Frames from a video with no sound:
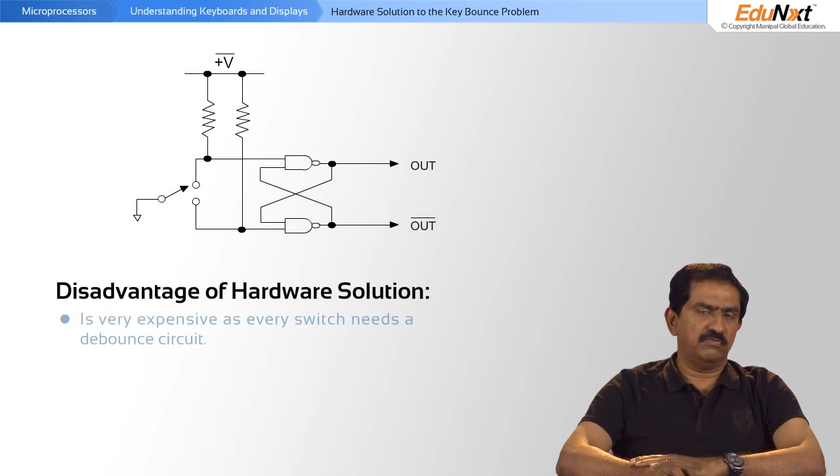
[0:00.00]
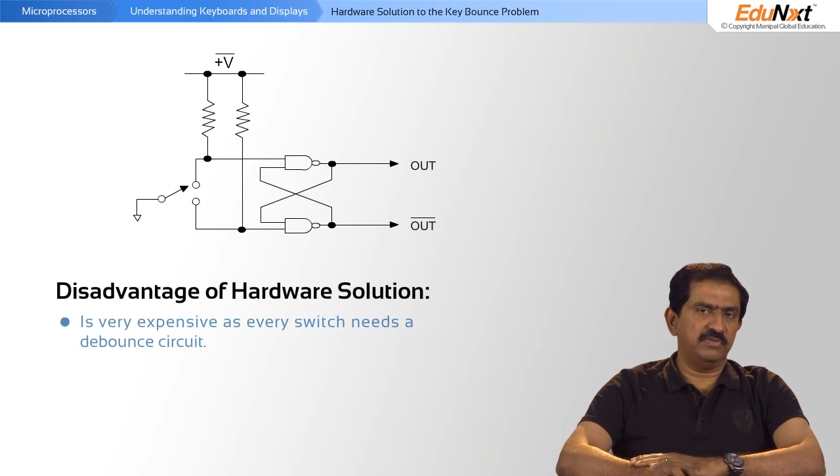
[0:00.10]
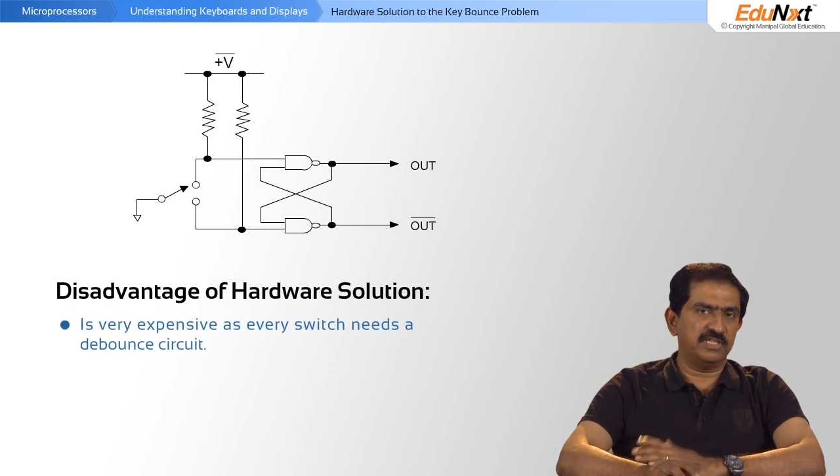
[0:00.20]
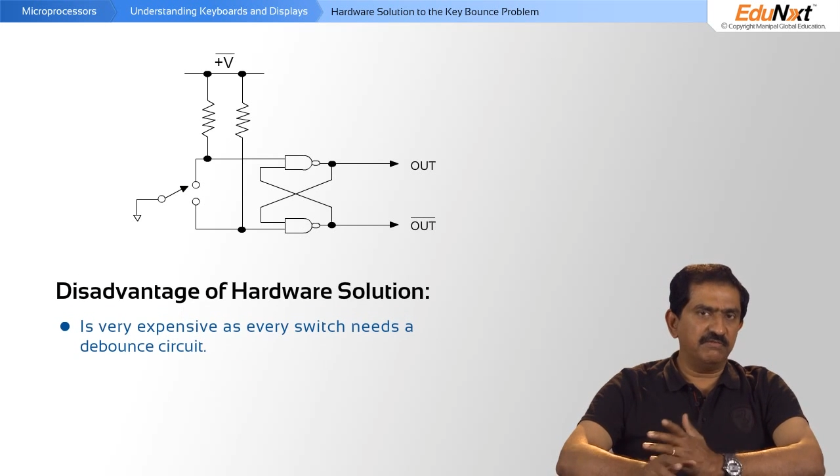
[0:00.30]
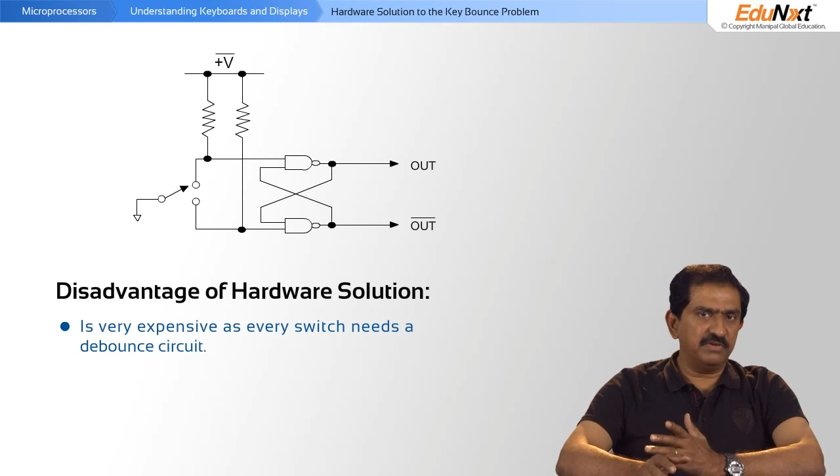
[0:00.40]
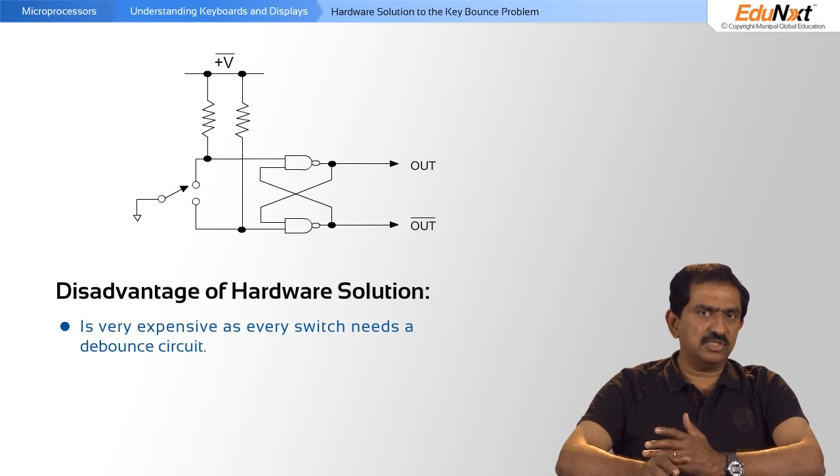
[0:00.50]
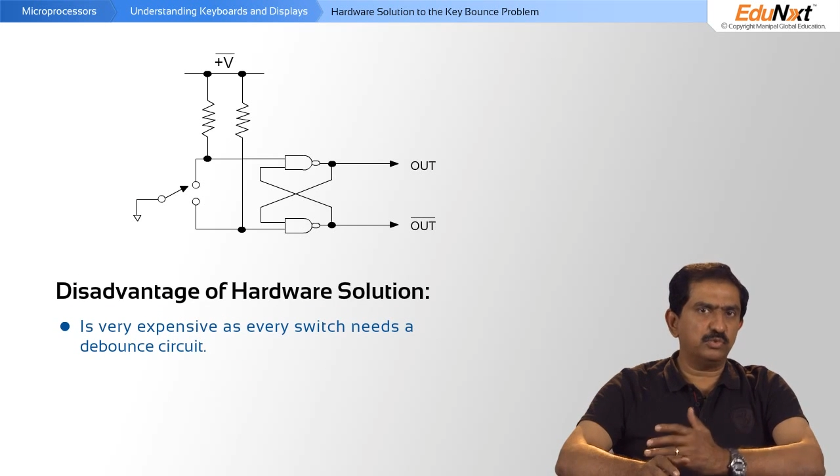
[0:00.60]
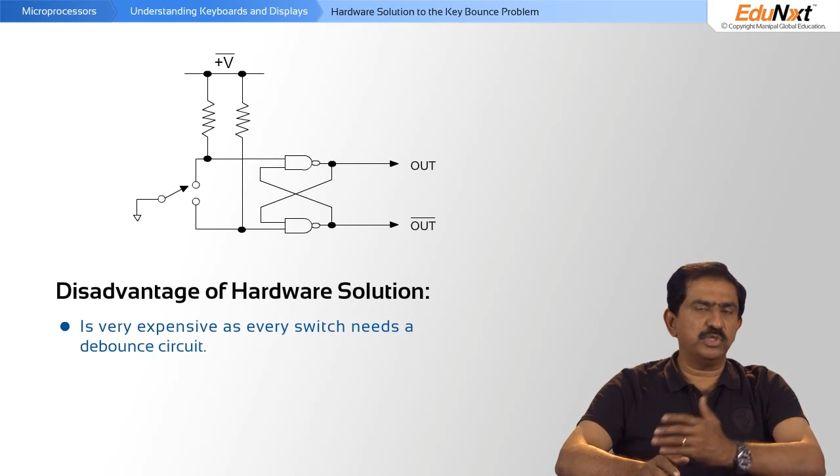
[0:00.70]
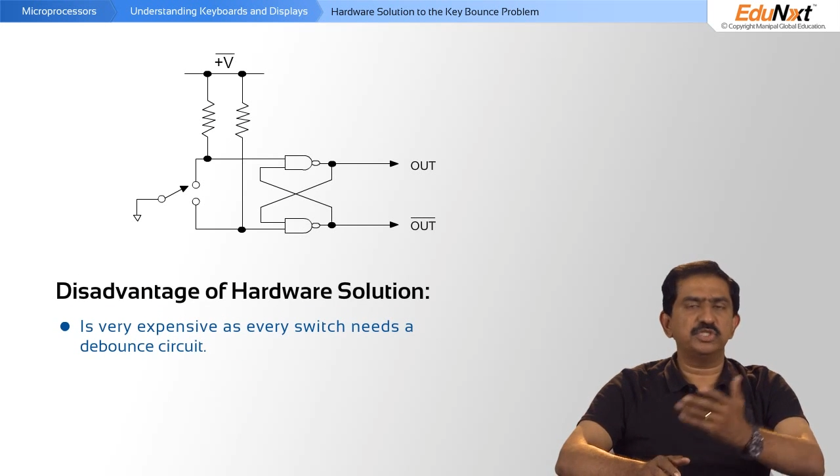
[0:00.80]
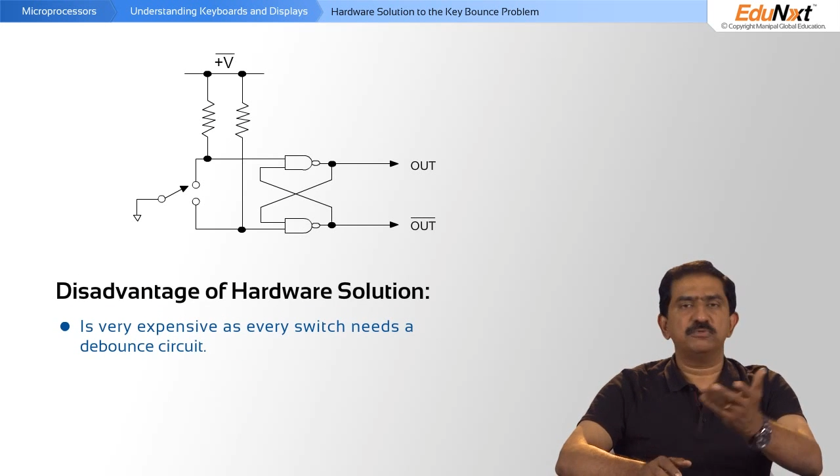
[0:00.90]
With every
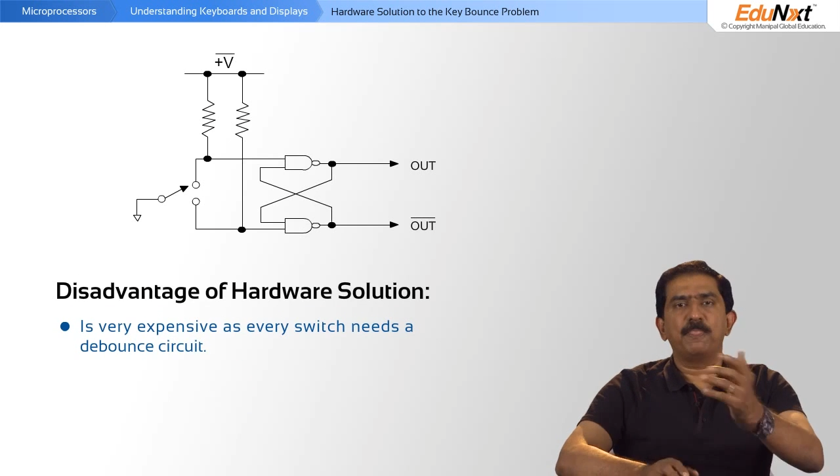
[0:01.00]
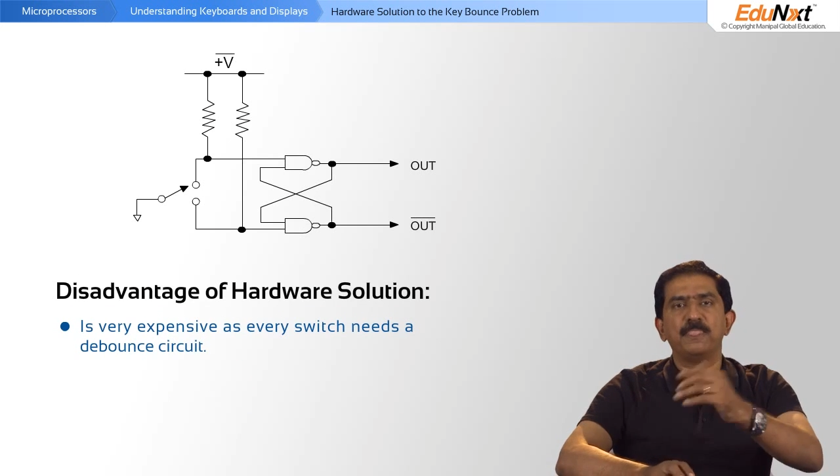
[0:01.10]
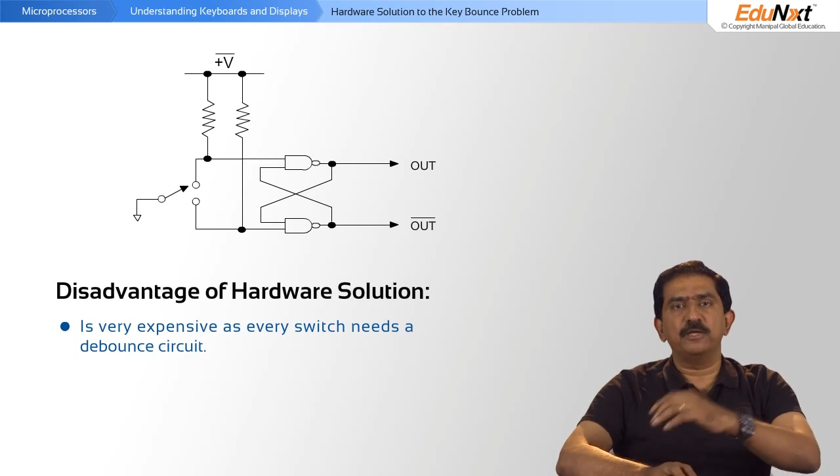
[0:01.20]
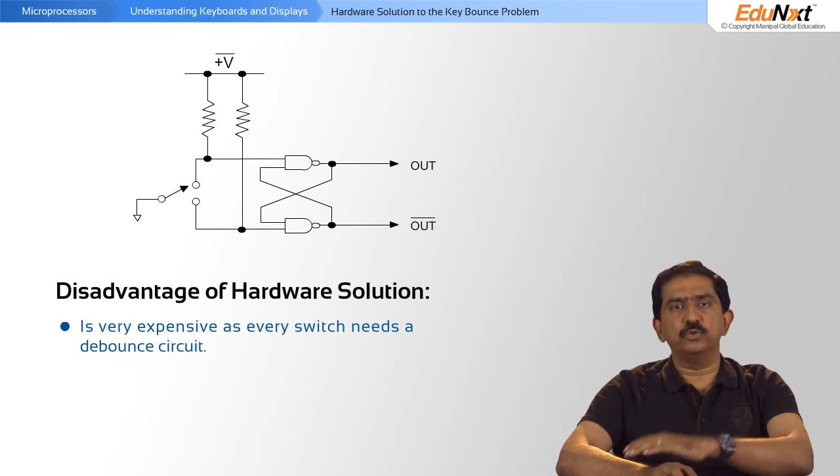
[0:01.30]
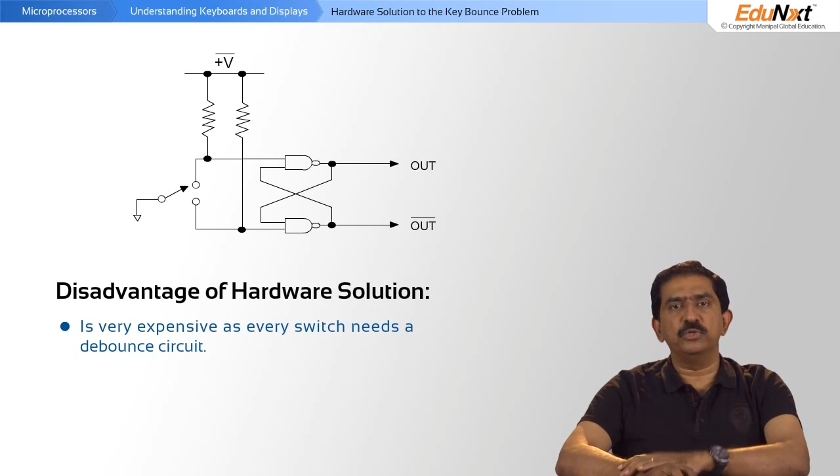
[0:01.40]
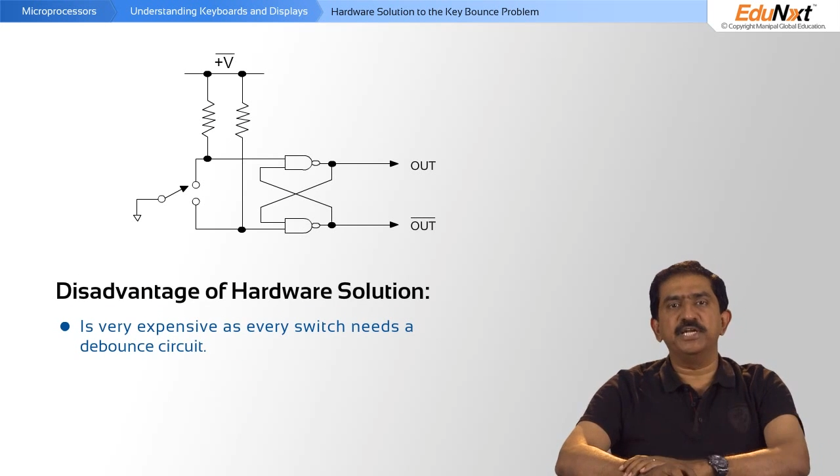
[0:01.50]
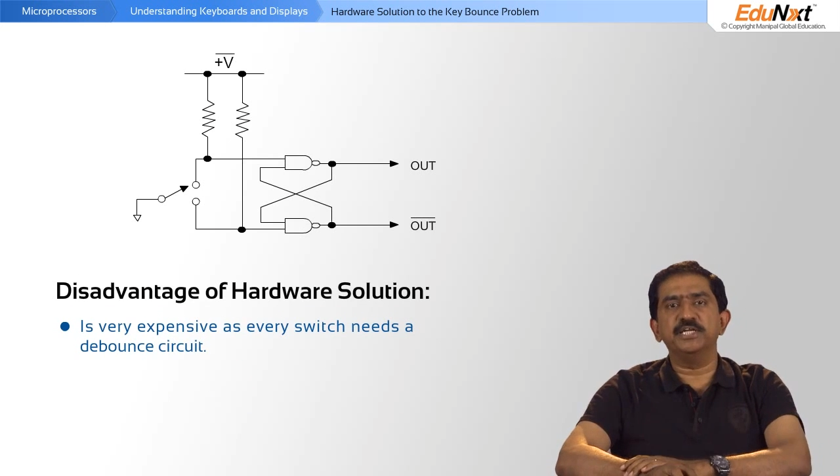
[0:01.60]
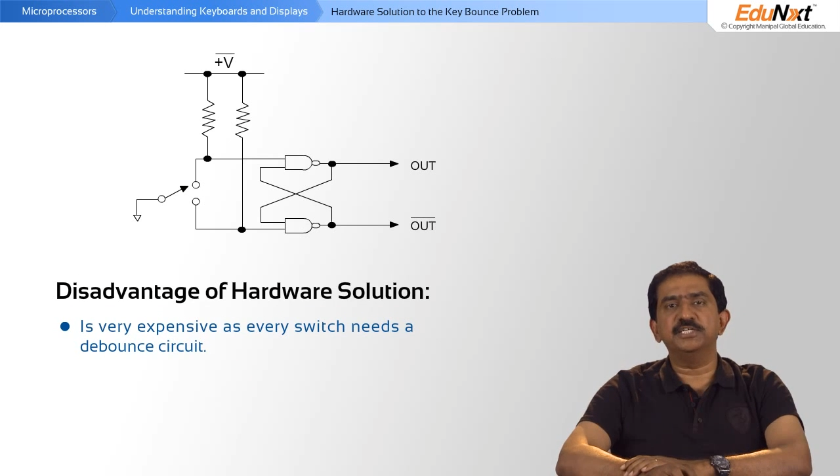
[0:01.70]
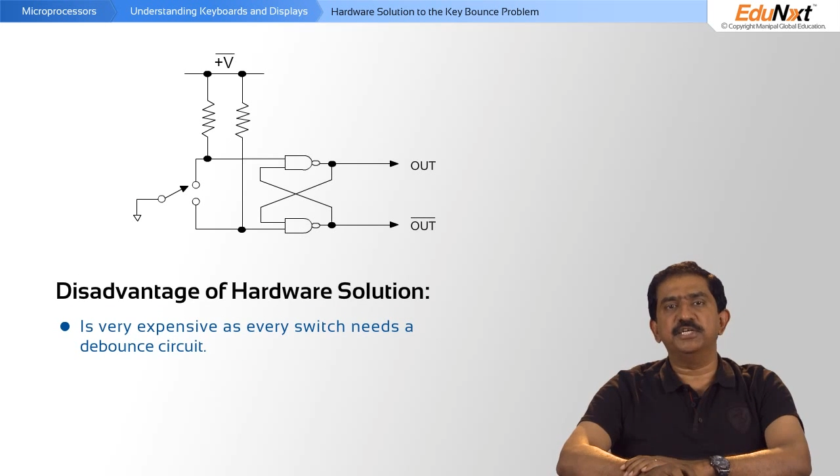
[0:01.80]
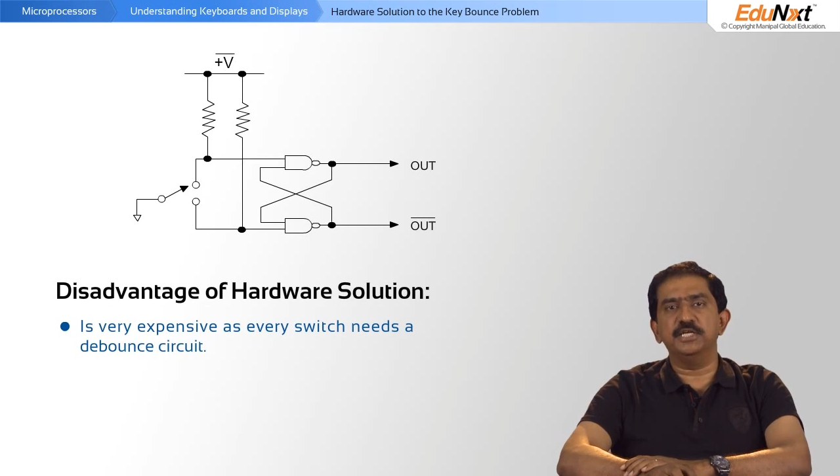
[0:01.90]
switch, you need
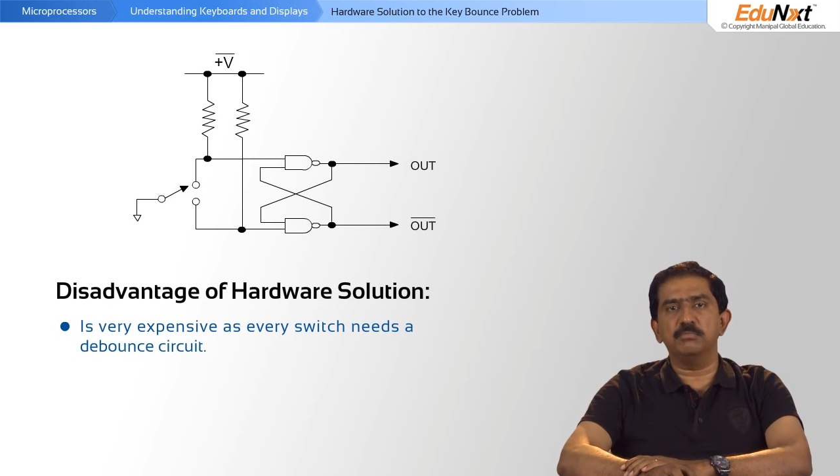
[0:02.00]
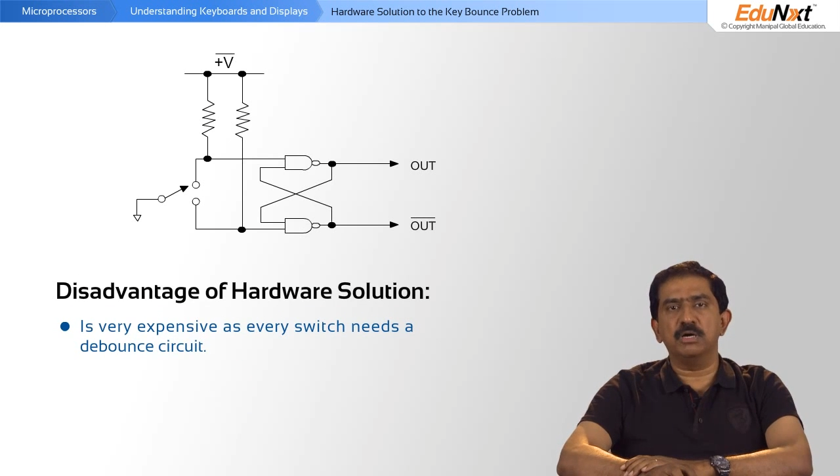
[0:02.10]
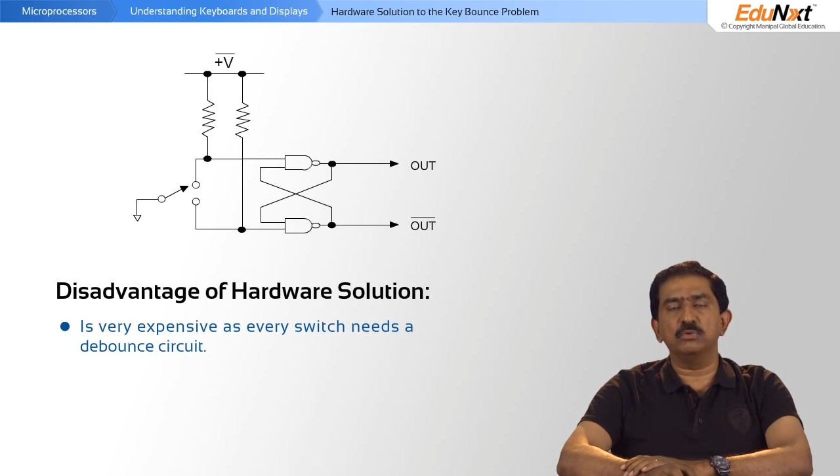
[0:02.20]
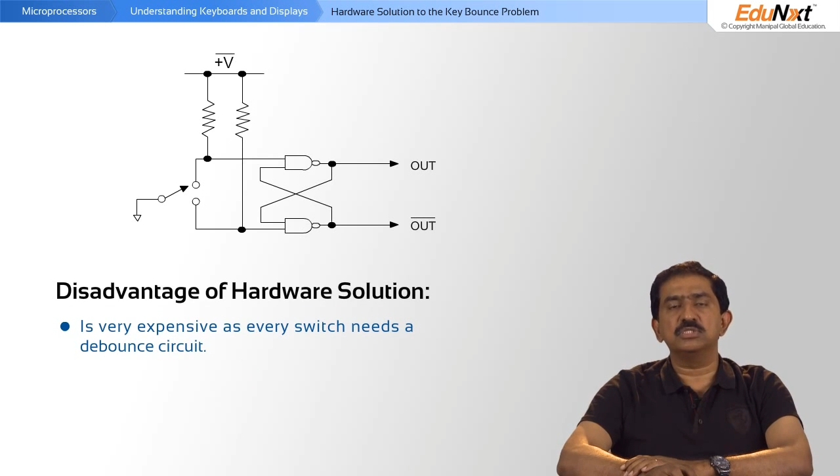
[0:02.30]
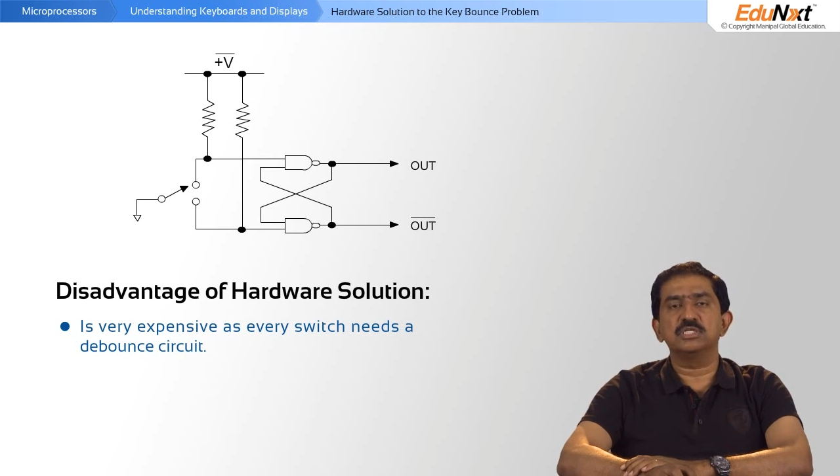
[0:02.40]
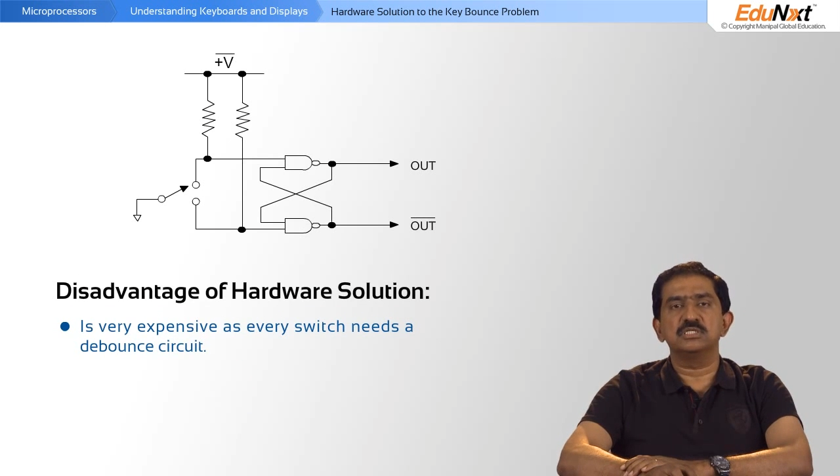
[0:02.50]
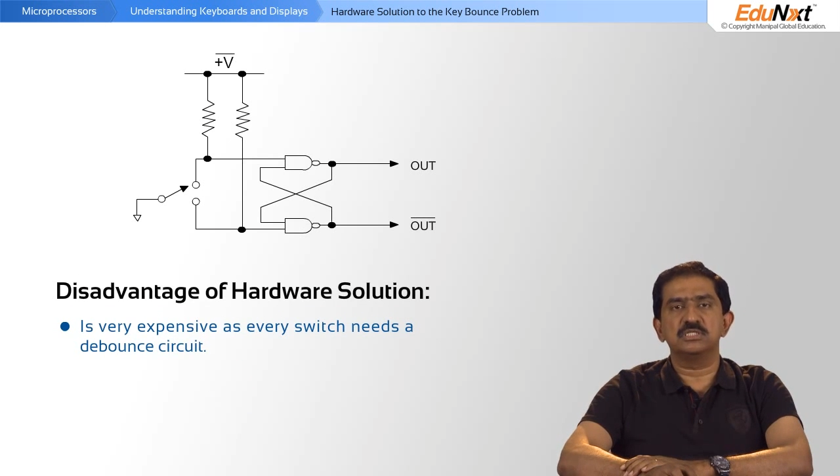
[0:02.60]
a debounce